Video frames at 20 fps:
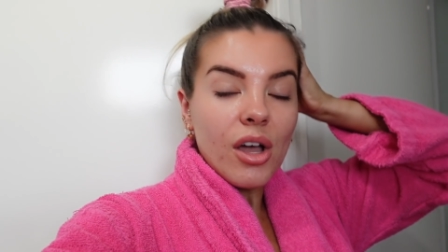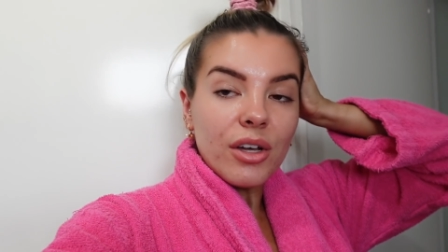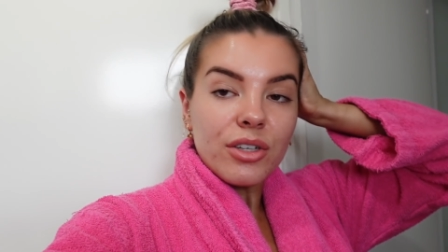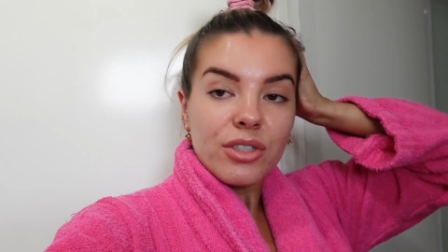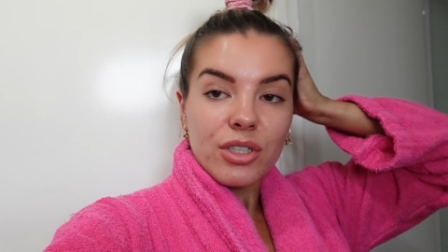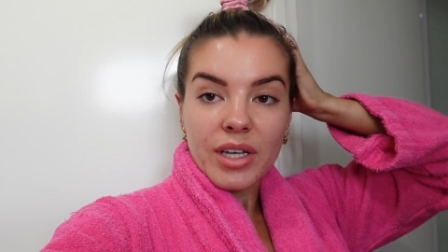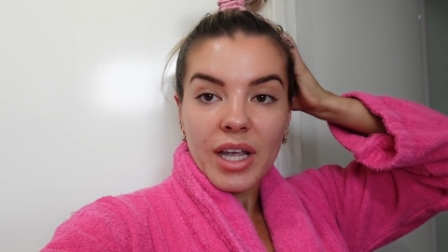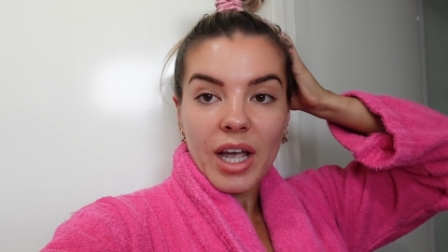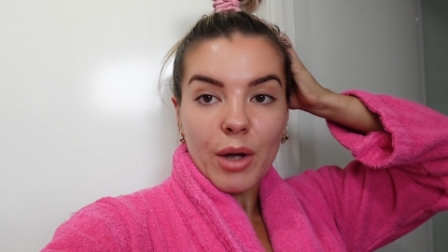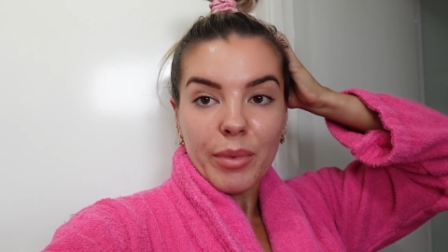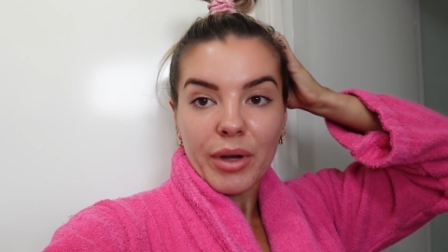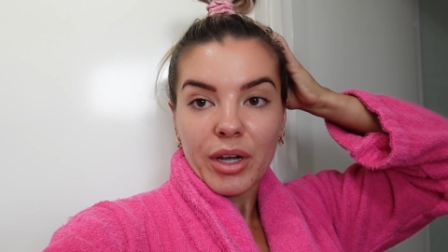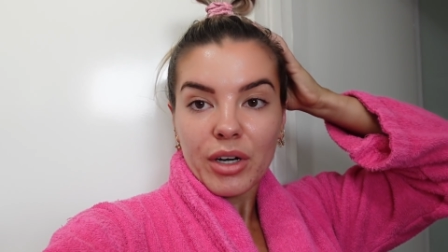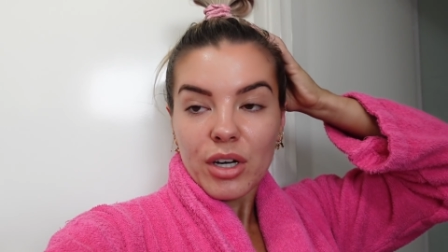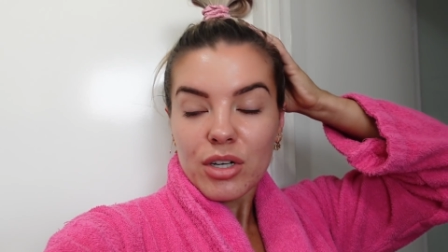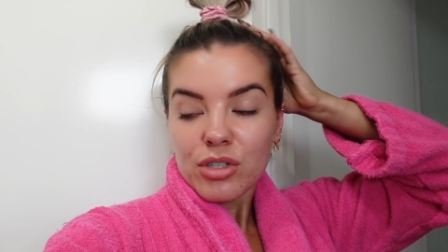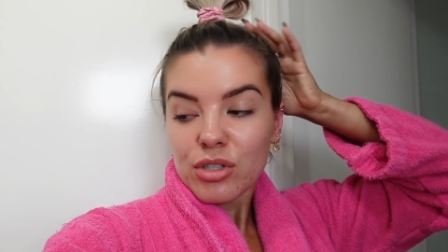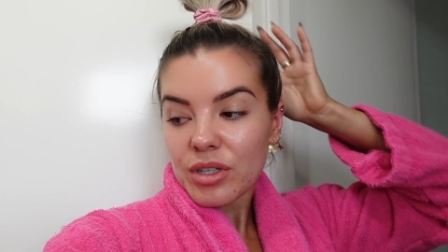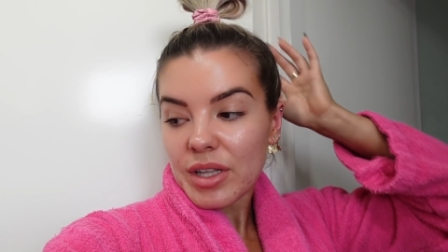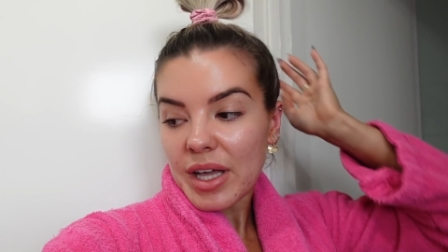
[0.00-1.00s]
So yeah, we're
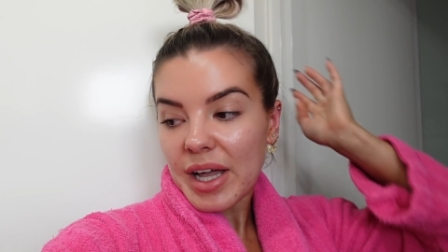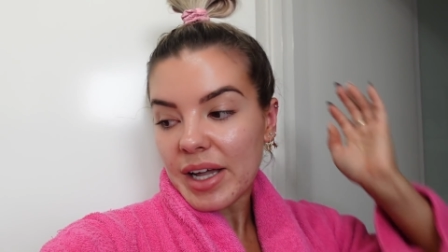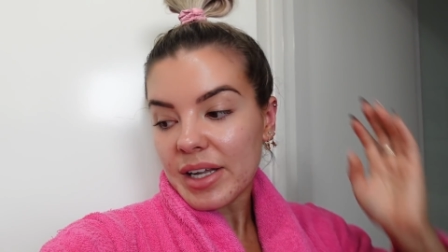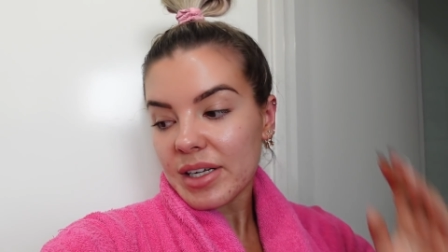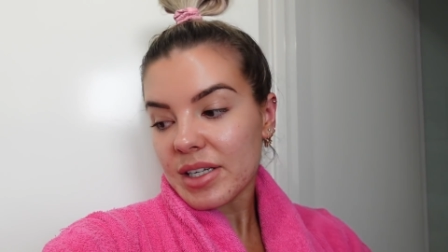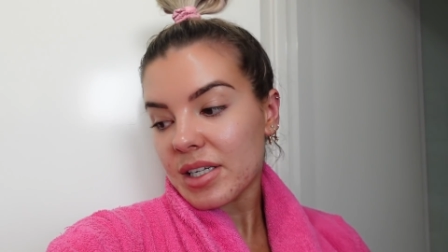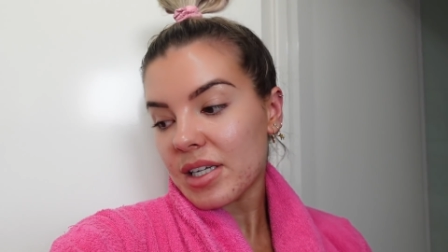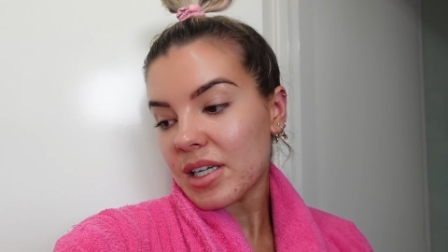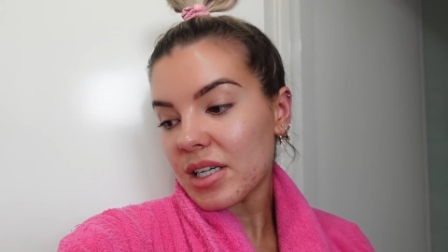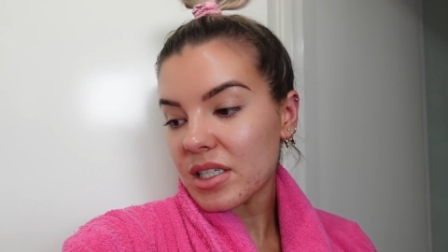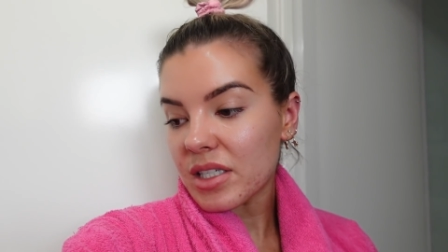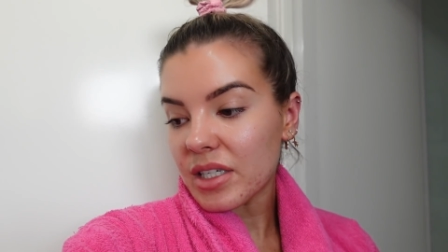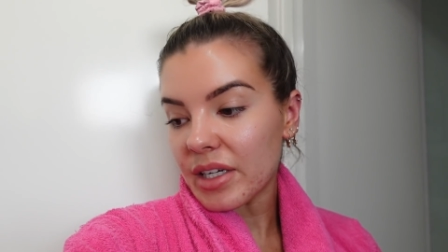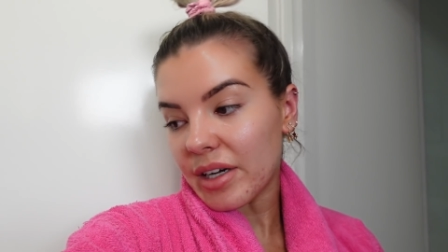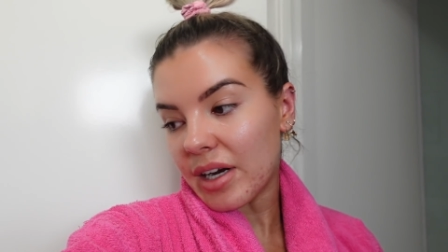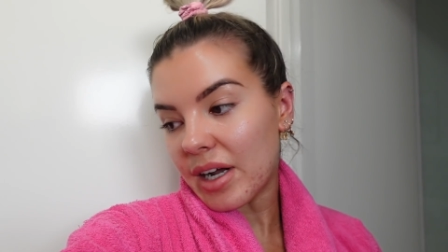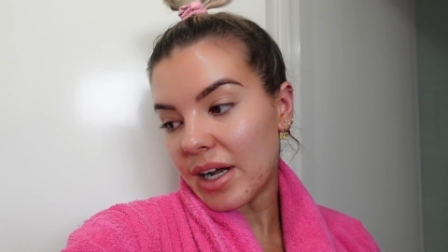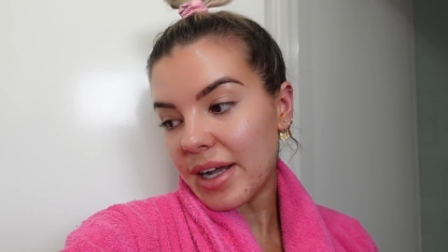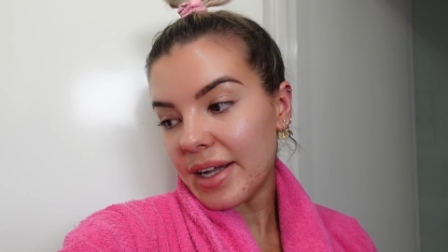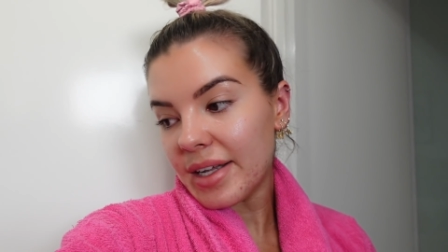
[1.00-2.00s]
gonna do that
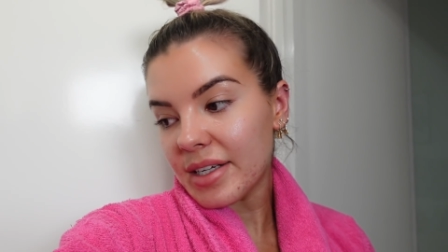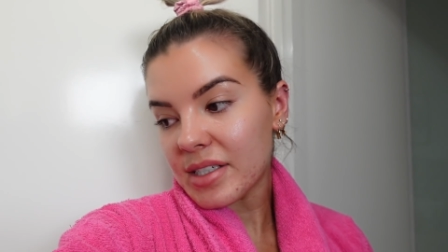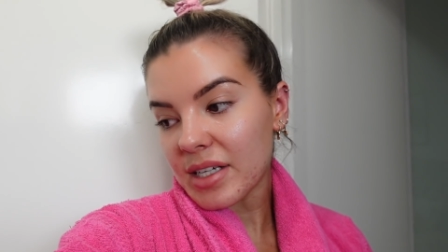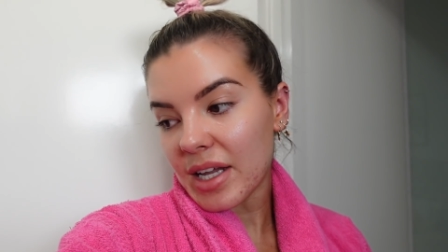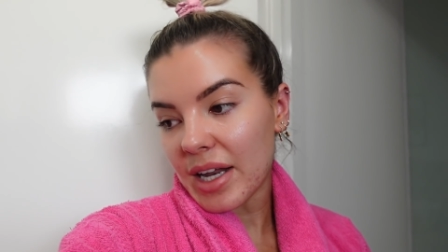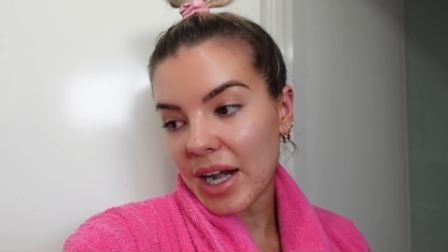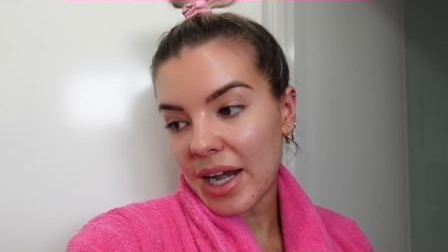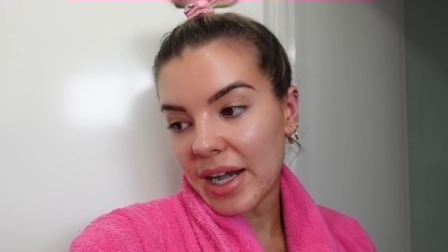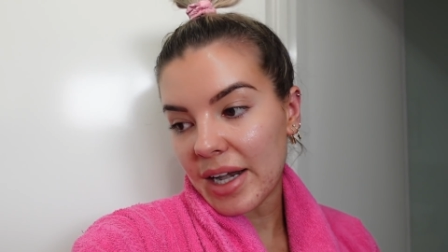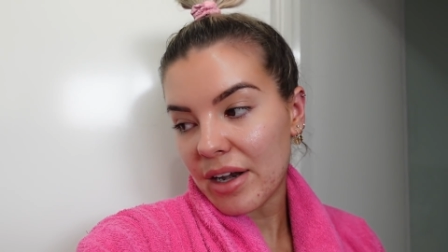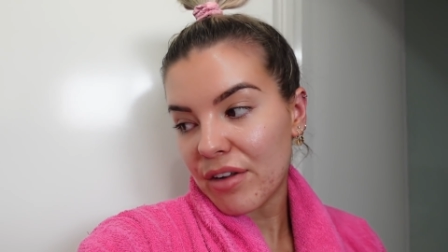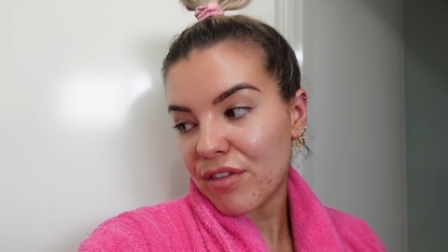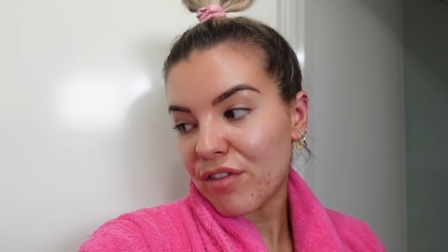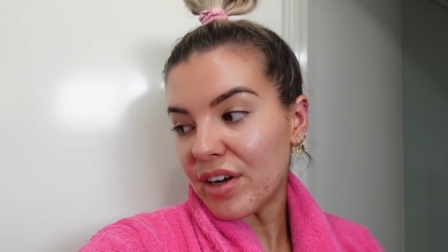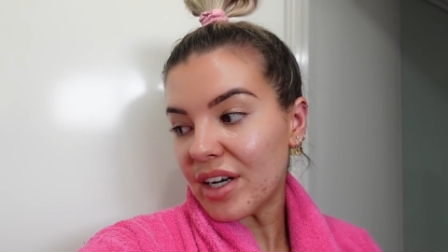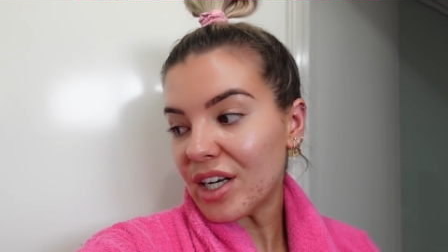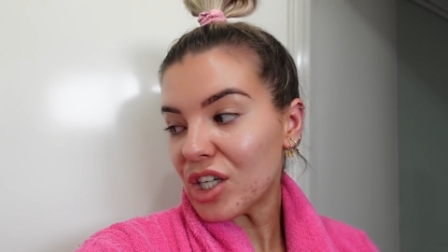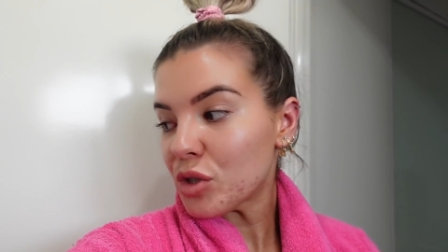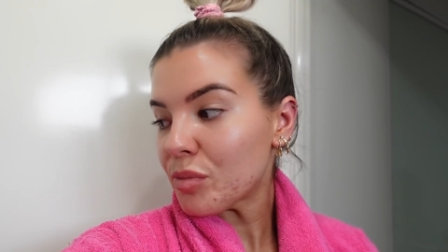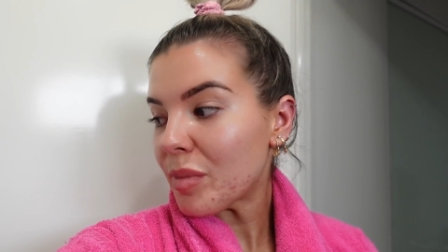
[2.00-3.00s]
tonight, and I need to
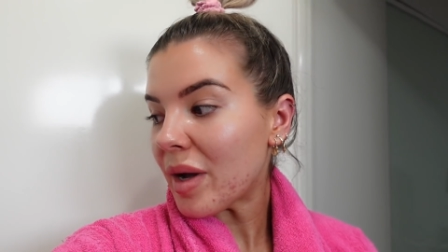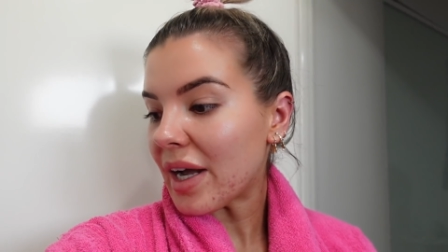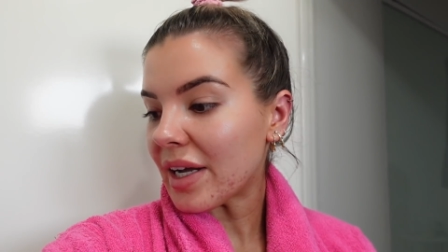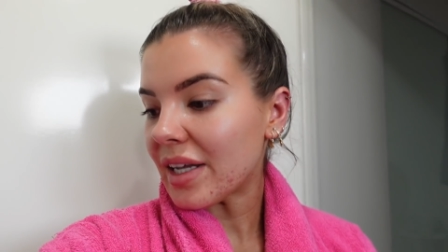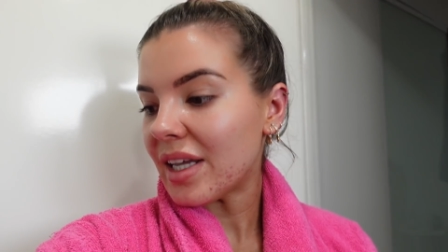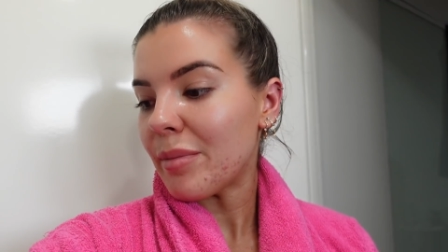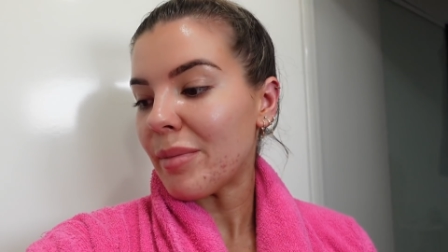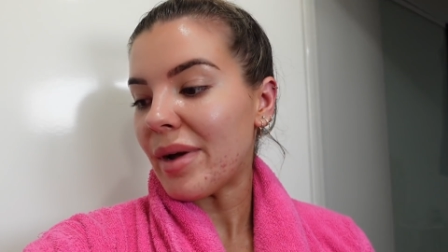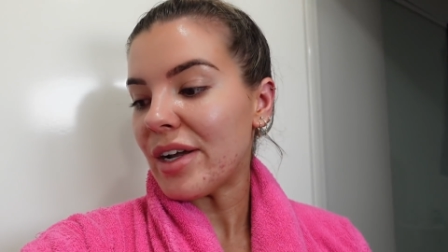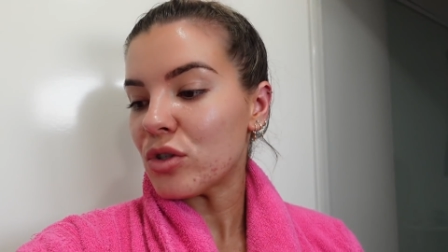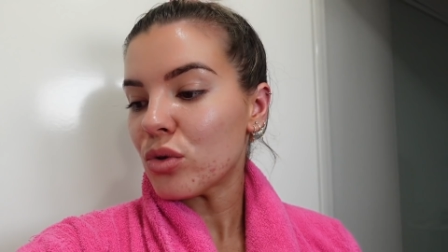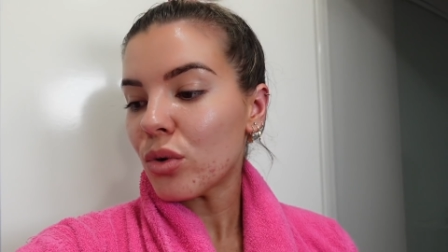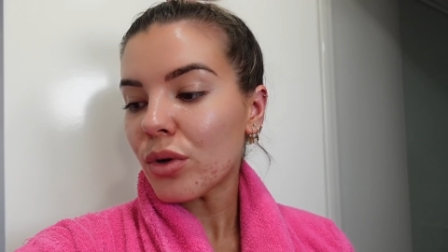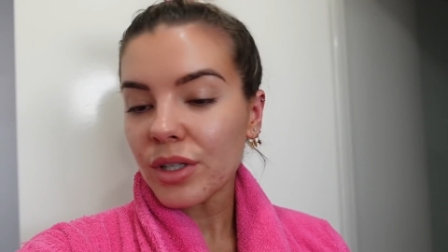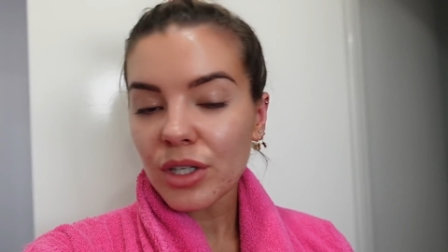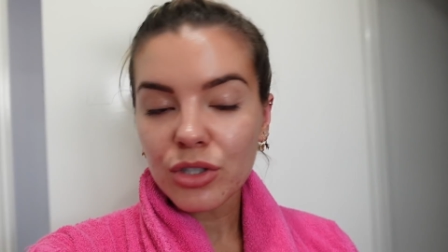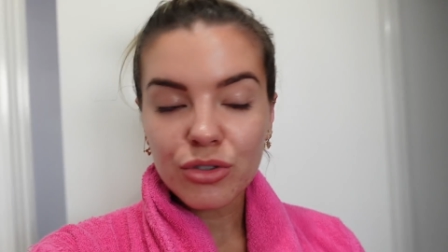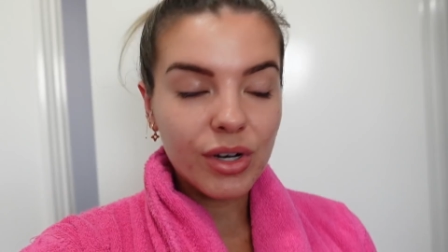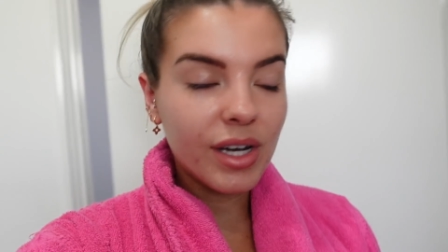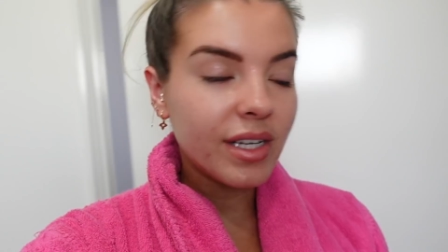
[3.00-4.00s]
finish packing my
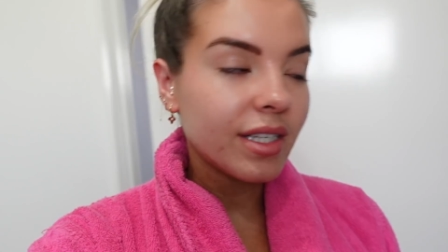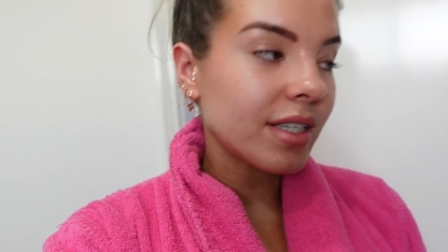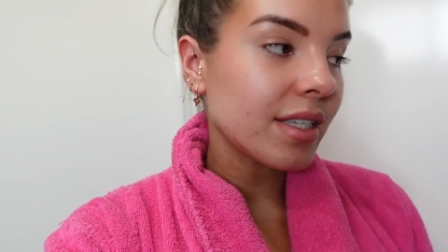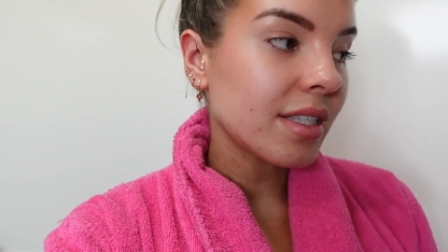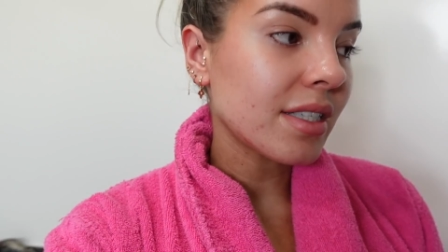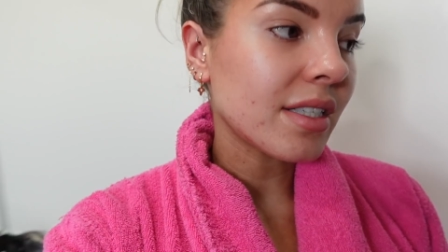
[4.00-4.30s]
toiletries and